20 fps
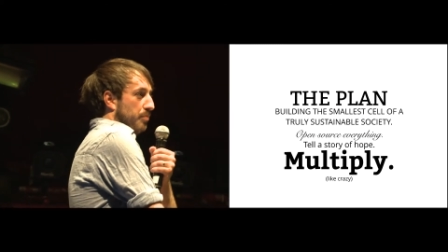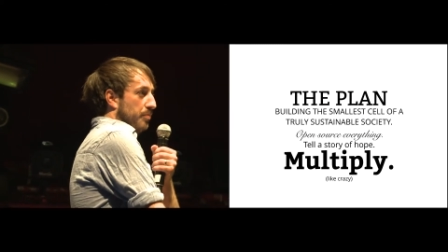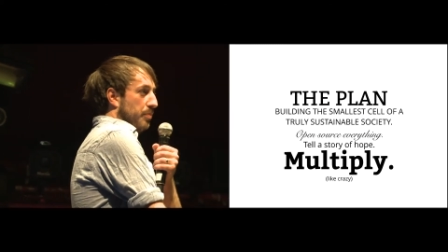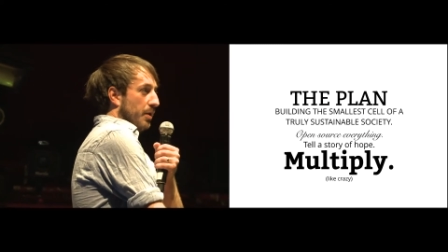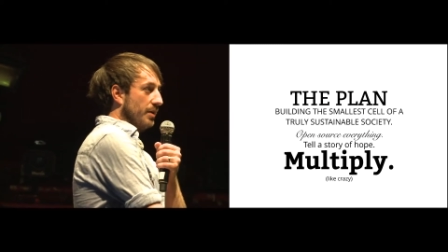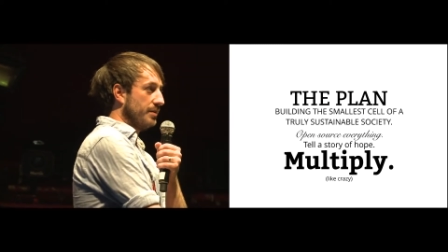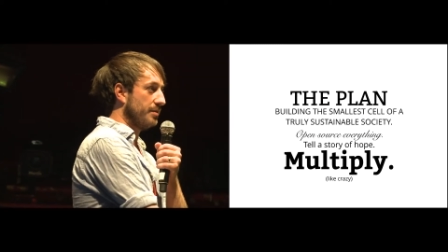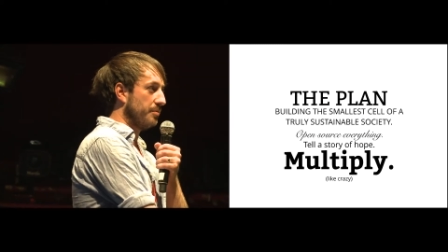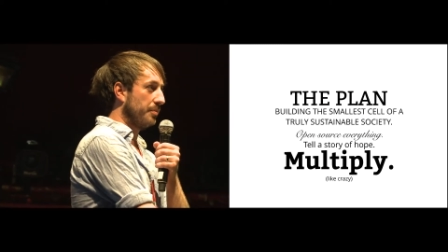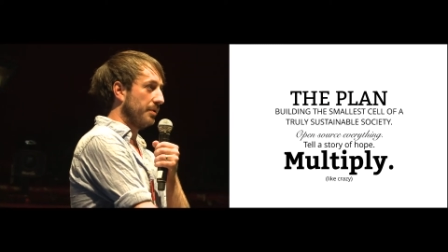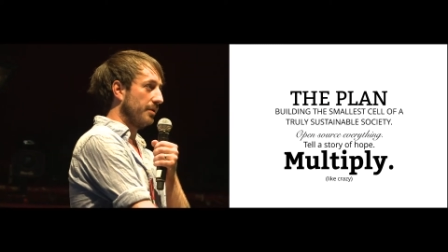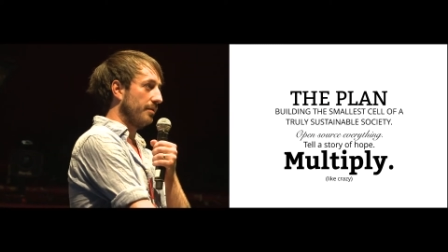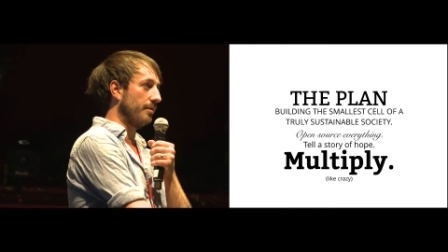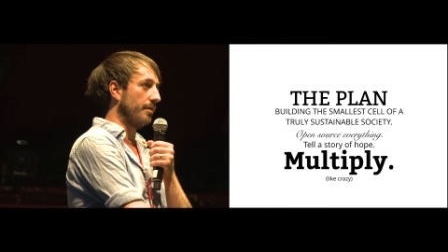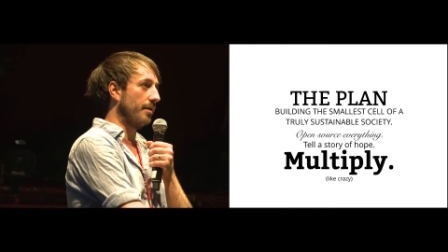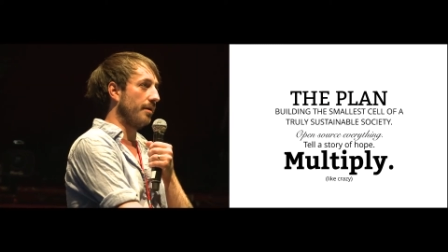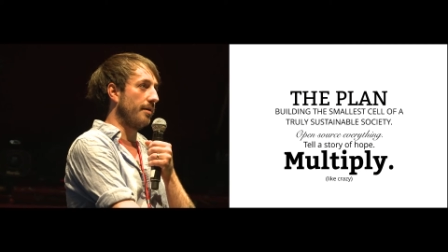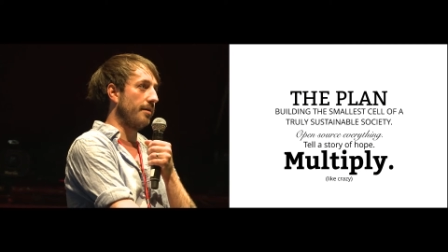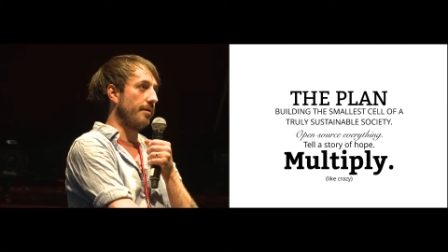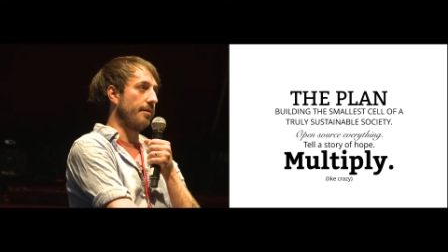possible
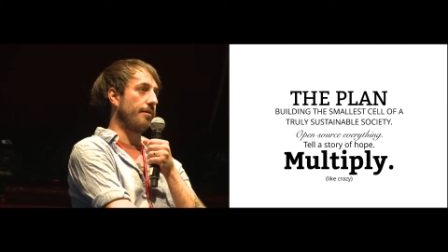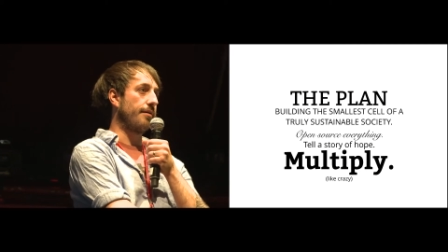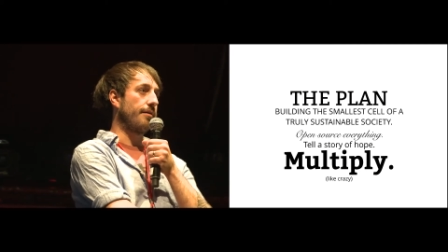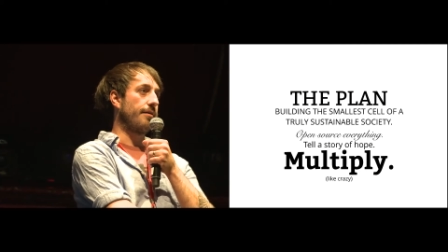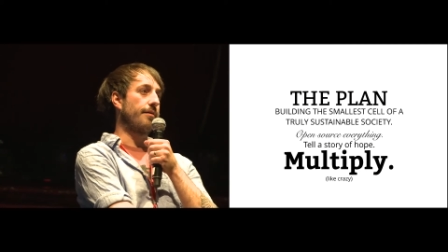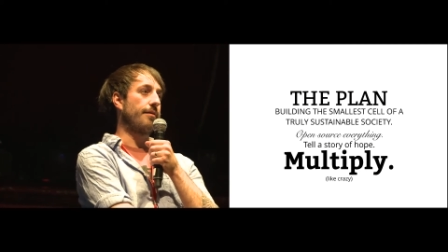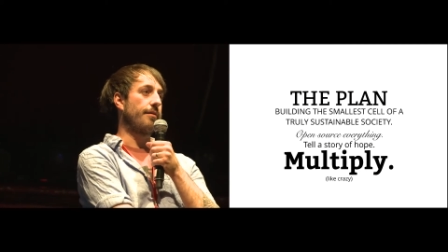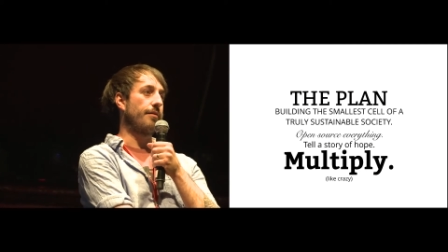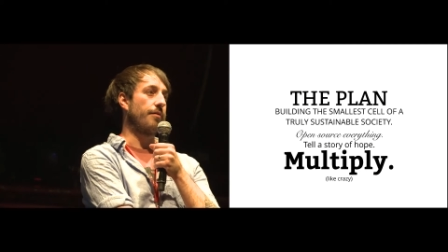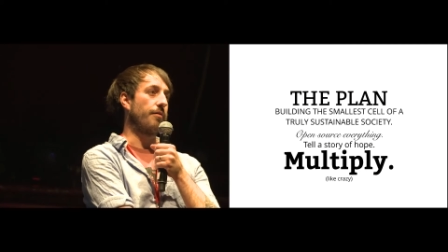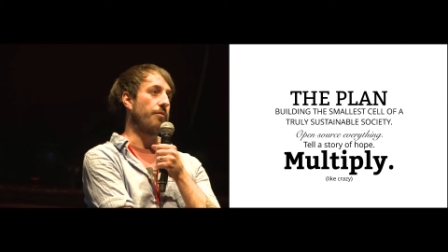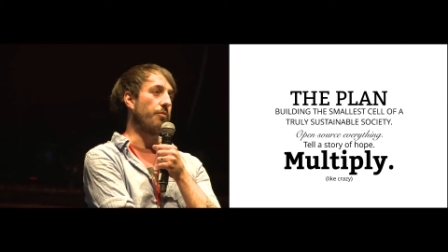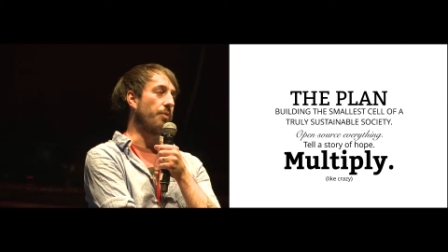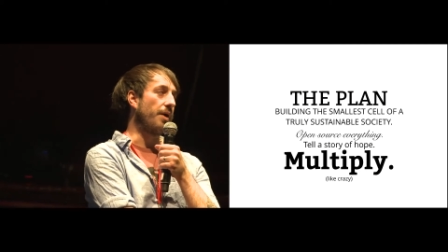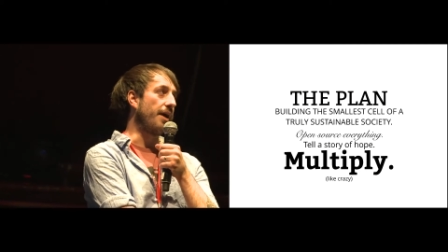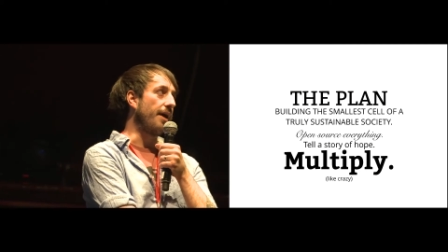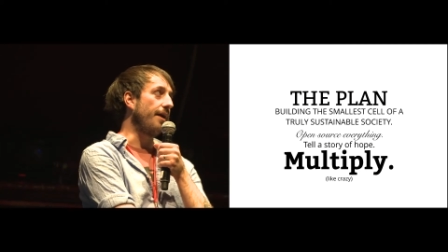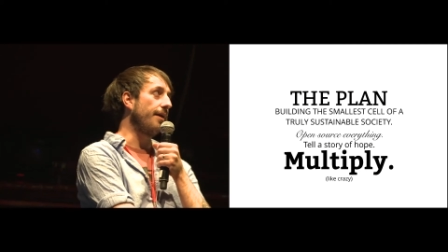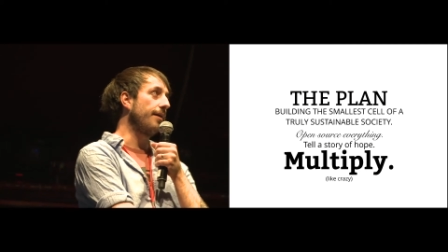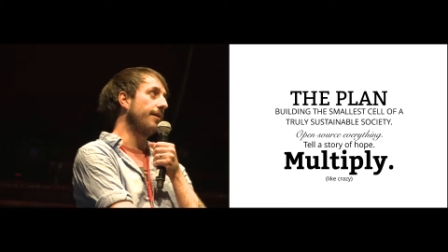uh, uh,
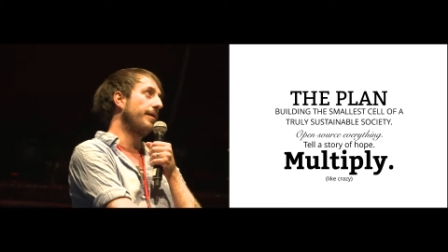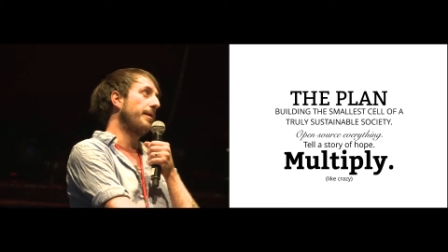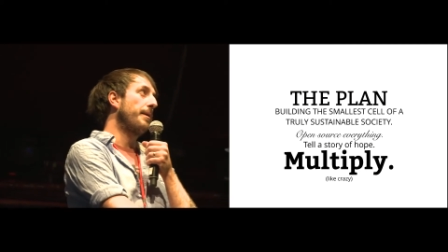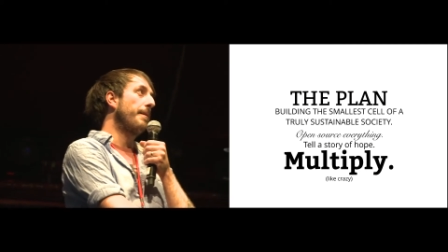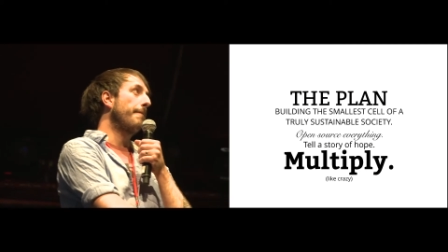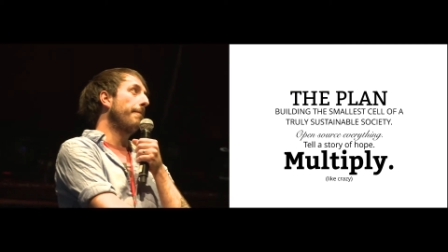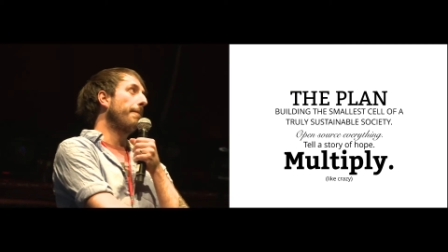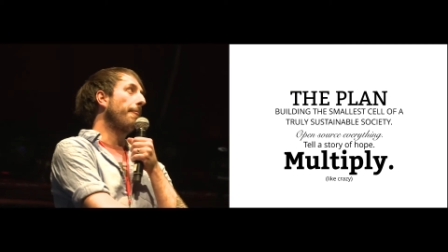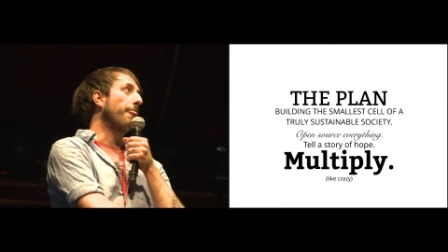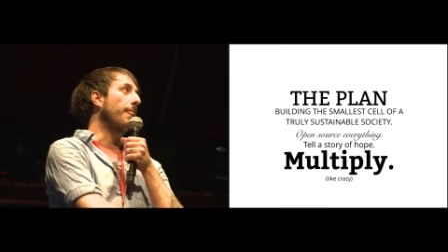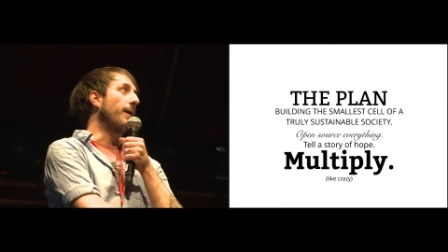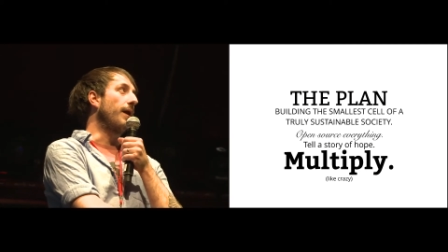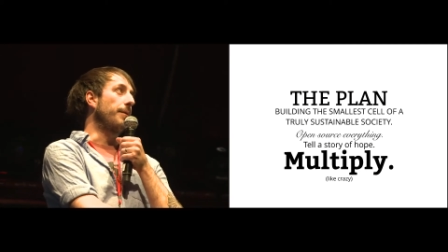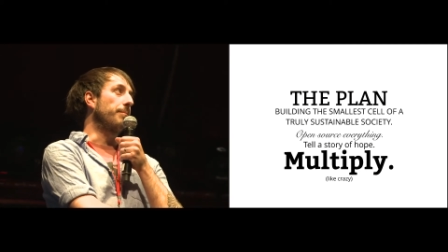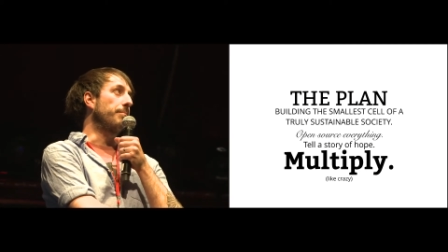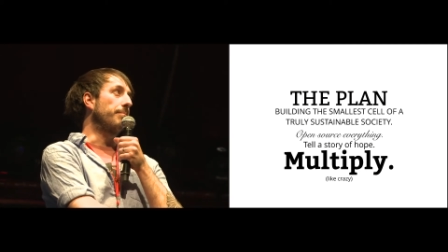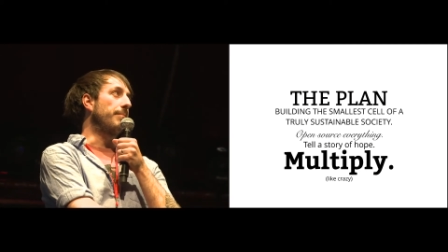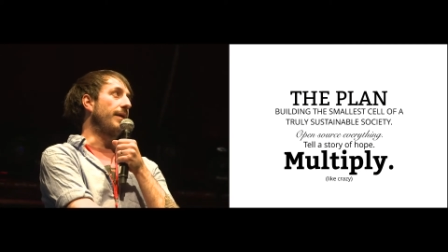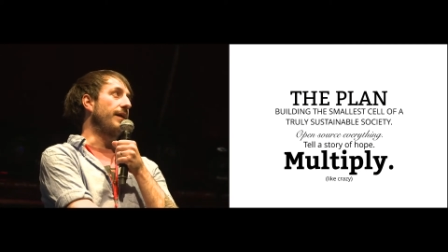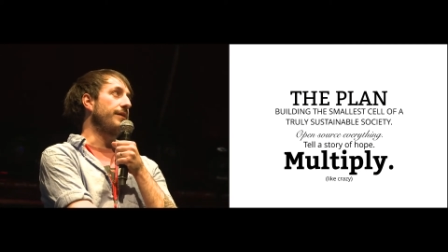way,
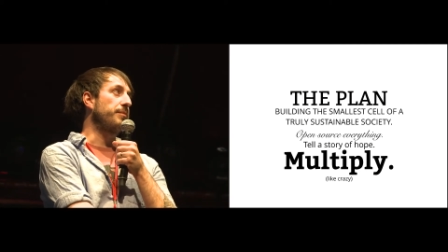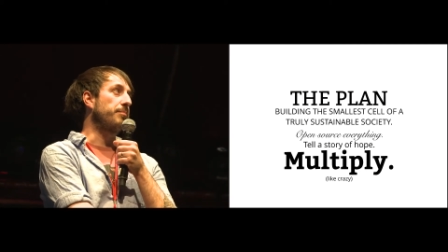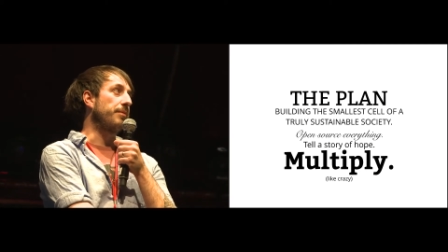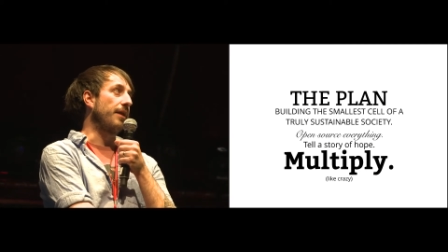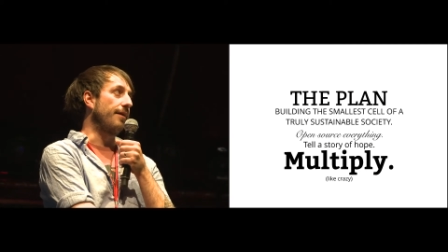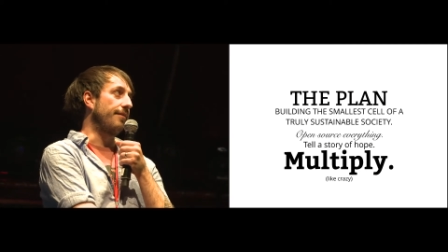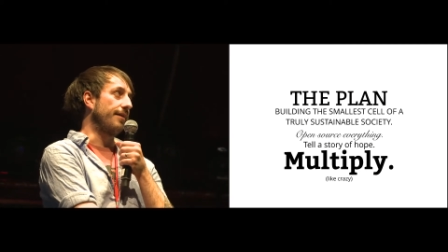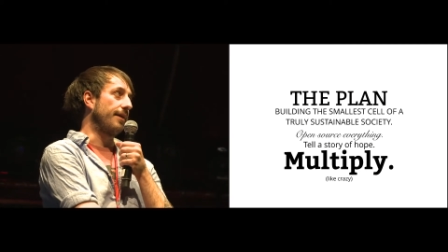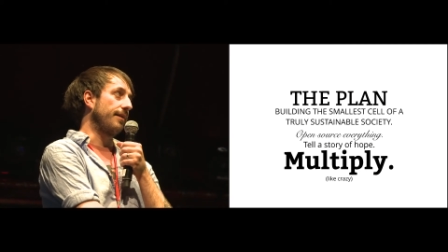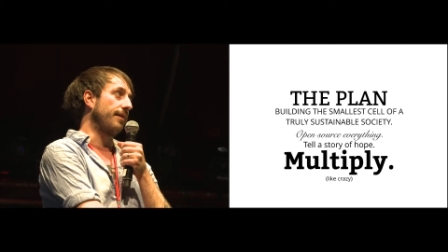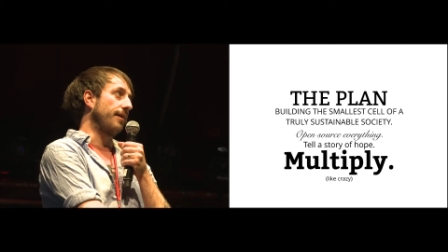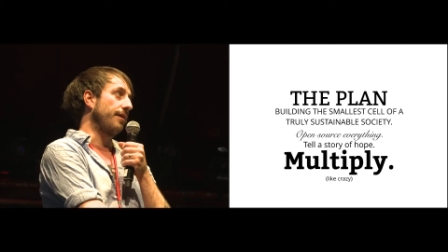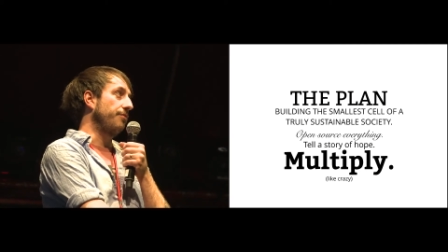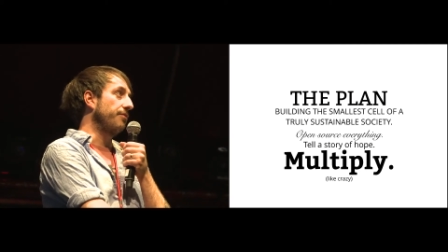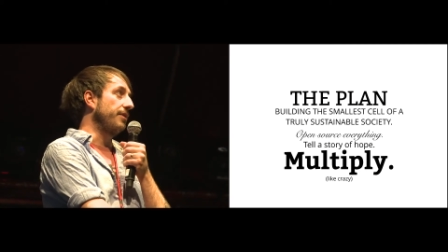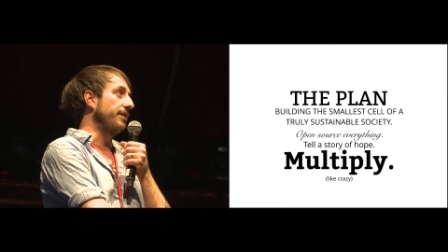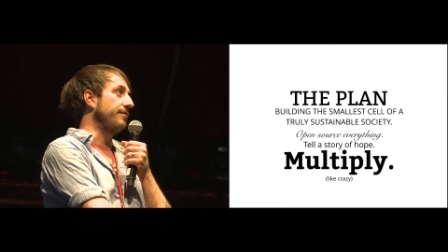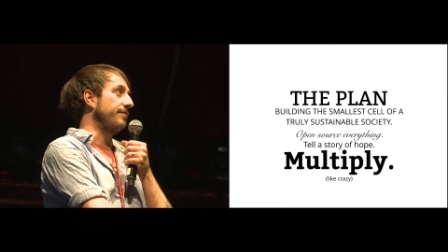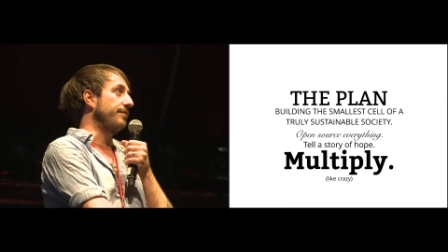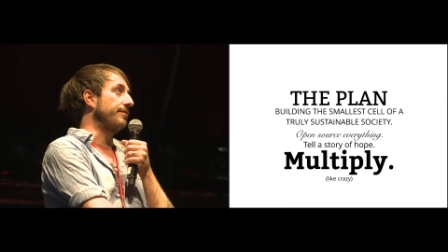and multiply that like
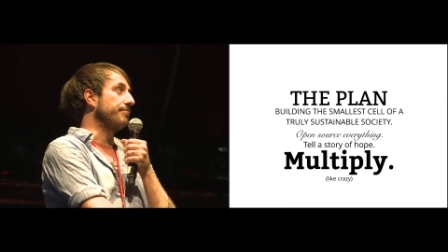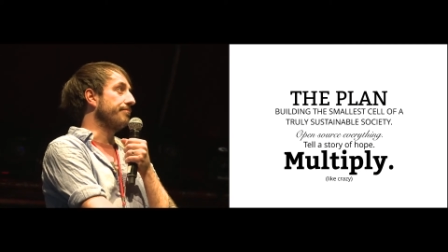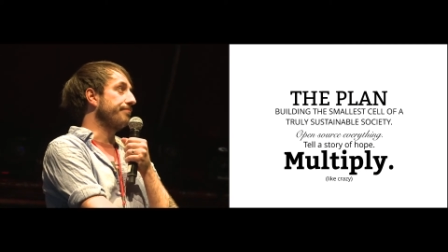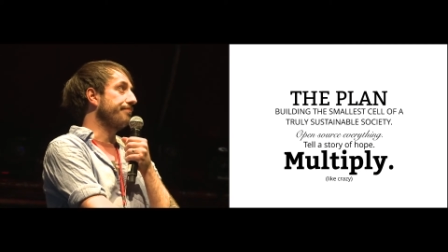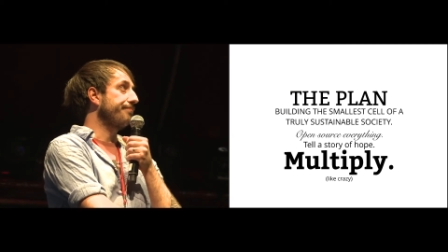crazy.